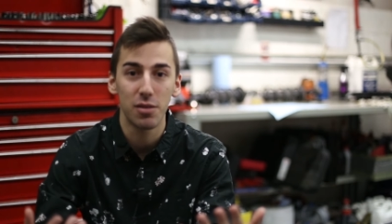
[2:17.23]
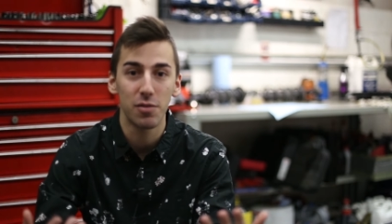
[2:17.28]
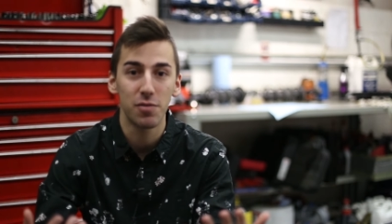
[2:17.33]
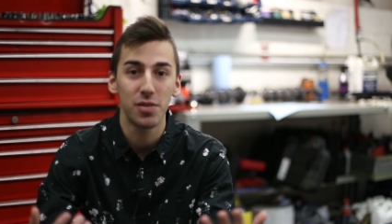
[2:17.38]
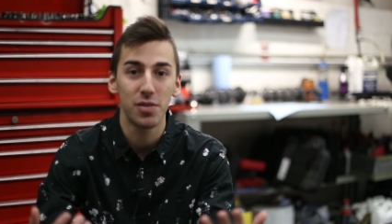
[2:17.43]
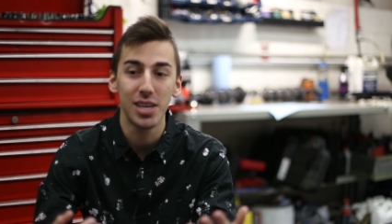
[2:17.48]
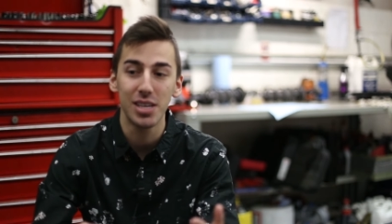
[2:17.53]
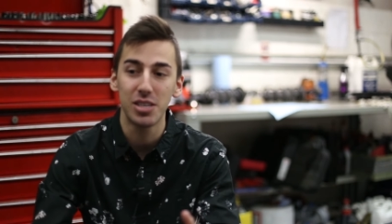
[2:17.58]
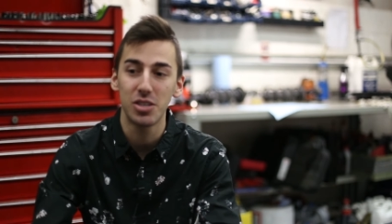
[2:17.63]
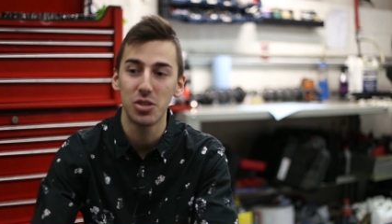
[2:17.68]
the
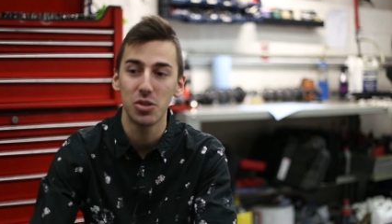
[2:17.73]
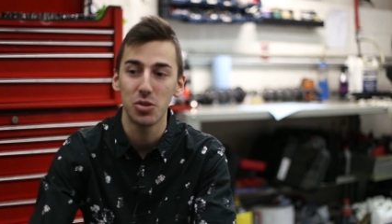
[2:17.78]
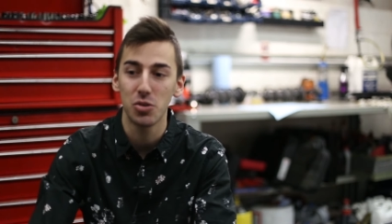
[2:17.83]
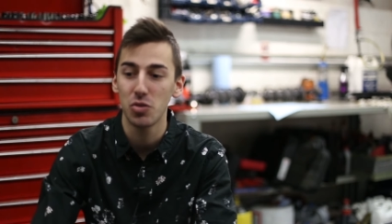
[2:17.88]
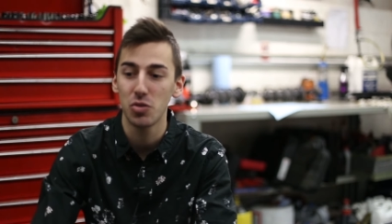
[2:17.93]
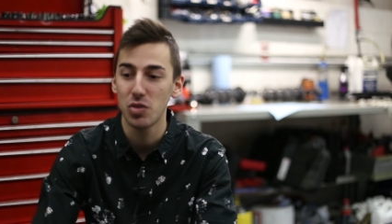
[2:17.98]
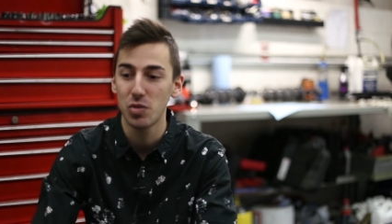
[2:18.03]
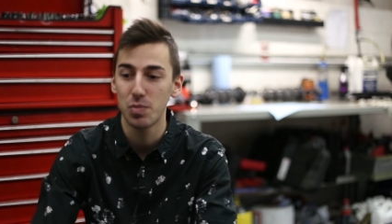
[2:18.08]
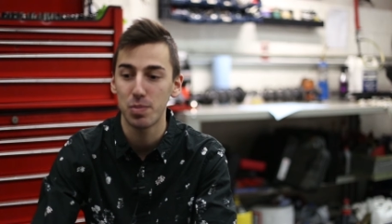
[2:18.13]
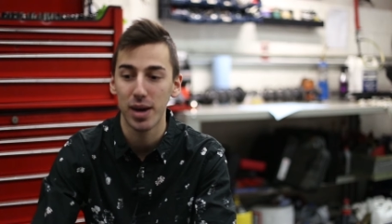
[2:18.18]
V
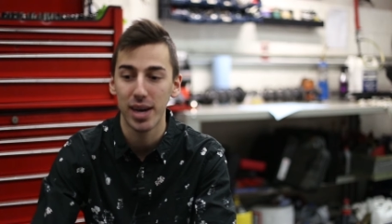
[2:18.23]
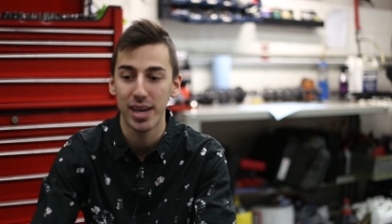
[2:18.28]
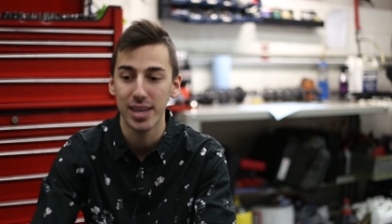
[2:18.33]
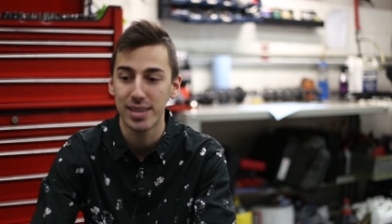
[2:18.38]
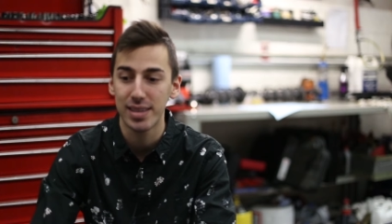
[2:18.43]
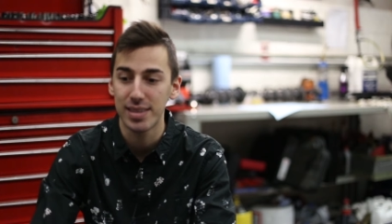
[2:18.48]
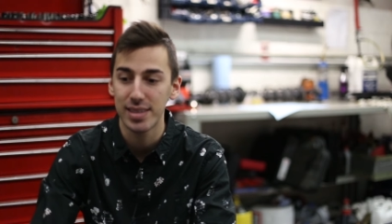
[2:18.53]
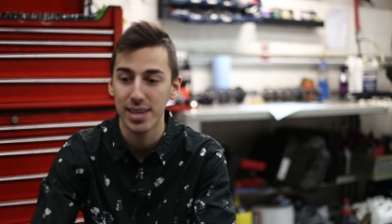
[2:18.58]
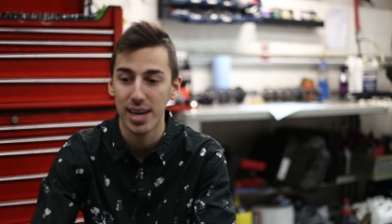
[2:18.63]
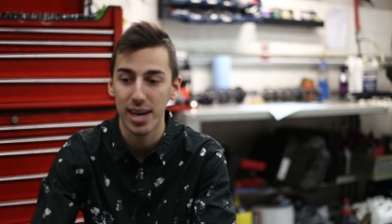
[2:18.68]
twos,
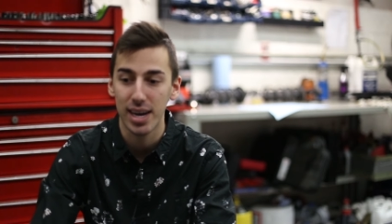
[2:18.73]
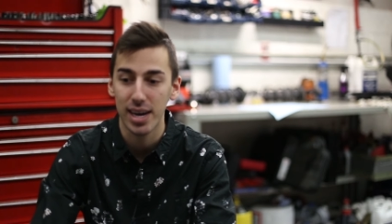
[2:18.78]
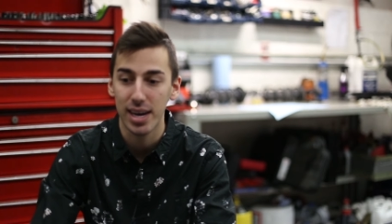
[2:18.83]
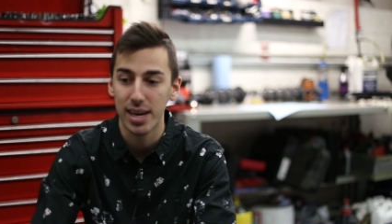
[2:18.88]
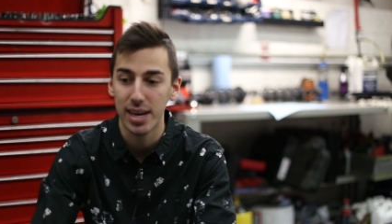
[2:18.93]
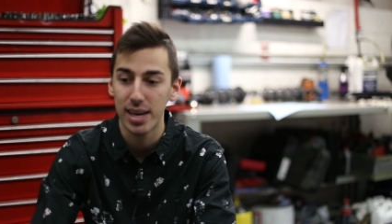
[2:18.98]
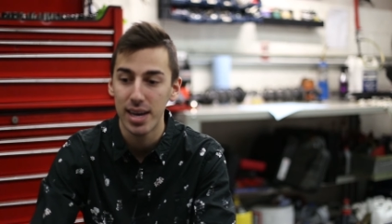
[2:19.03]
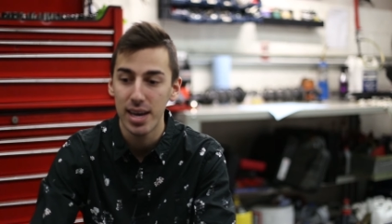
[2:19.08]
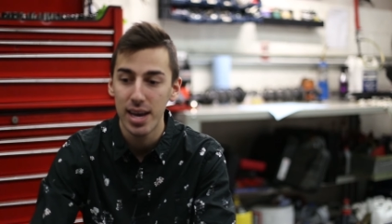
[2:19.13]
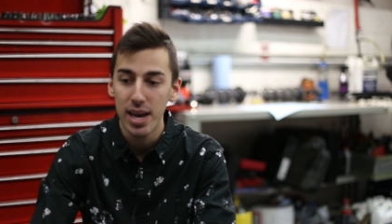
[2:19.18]
but
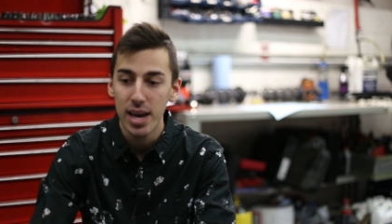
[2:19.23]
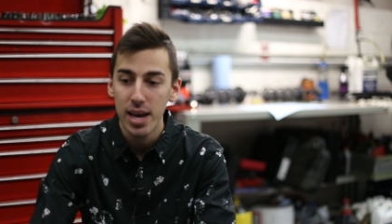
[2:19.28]
uh,